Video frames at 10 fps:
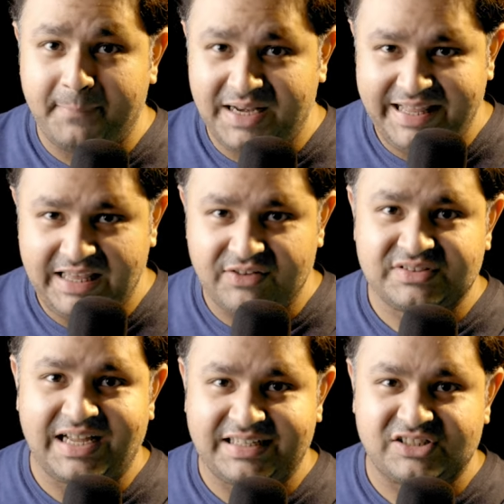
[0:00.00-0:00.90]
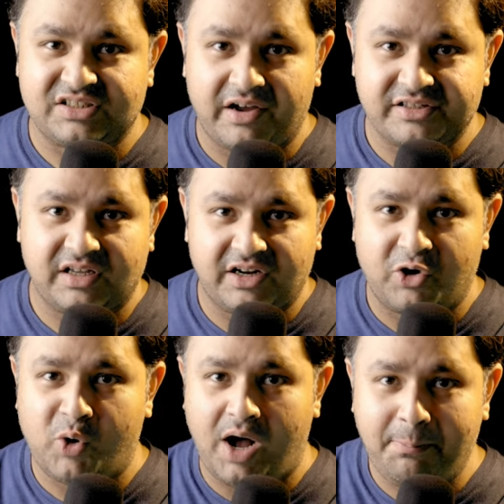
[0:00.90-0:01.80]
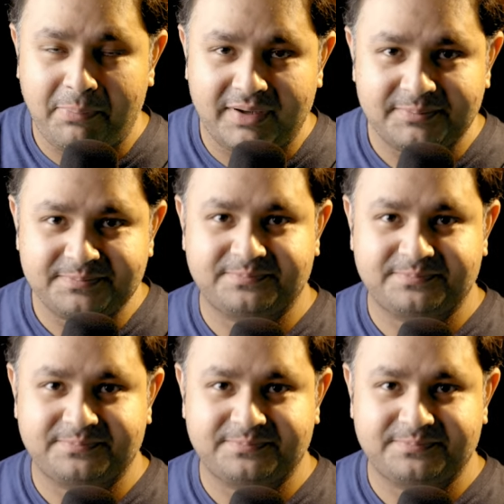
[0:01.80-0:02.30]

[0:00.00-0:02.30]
believes that his stock is going to go up?